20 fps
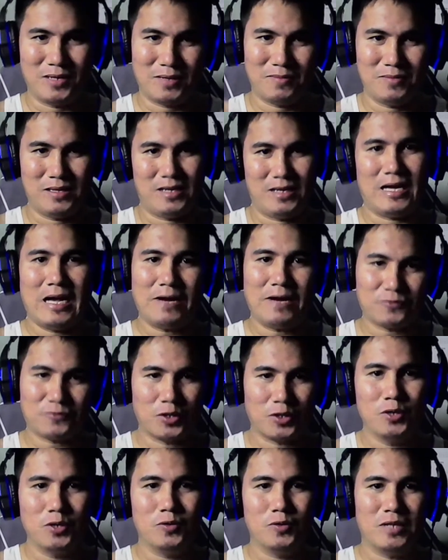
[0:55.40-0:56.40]
After
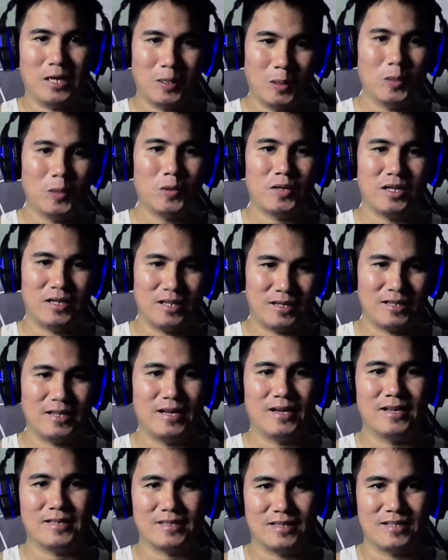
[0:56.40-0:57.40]
you downloaded it,
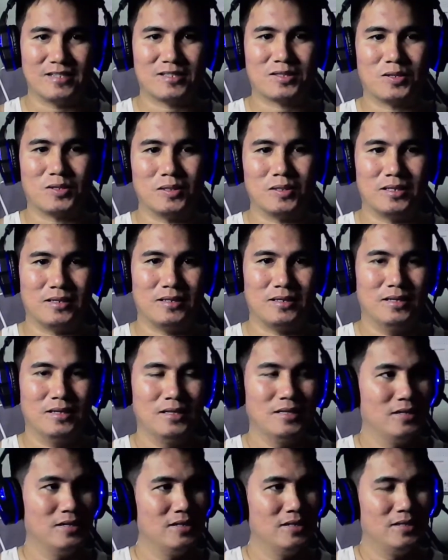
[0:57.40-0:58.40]
guys, and installed it
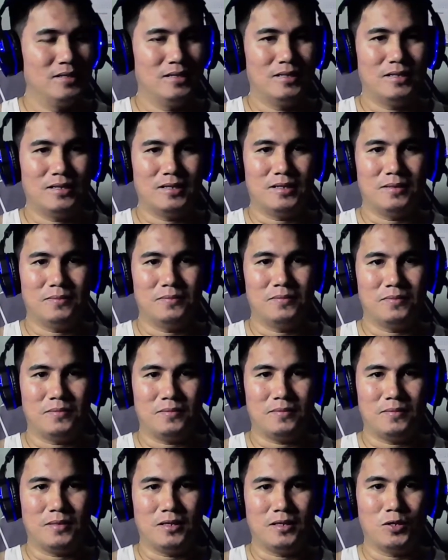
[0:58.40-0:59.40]

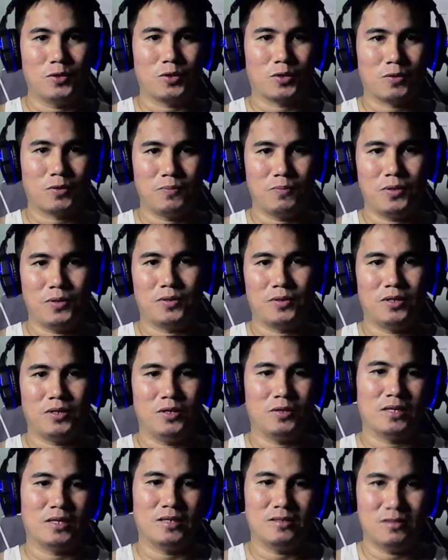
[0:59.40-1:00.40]
in your computer,
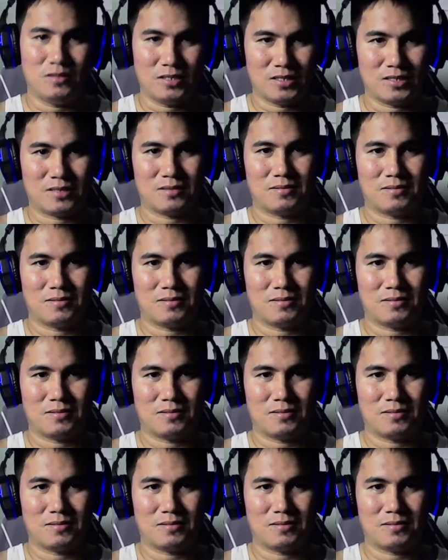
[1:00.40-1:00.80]
you can just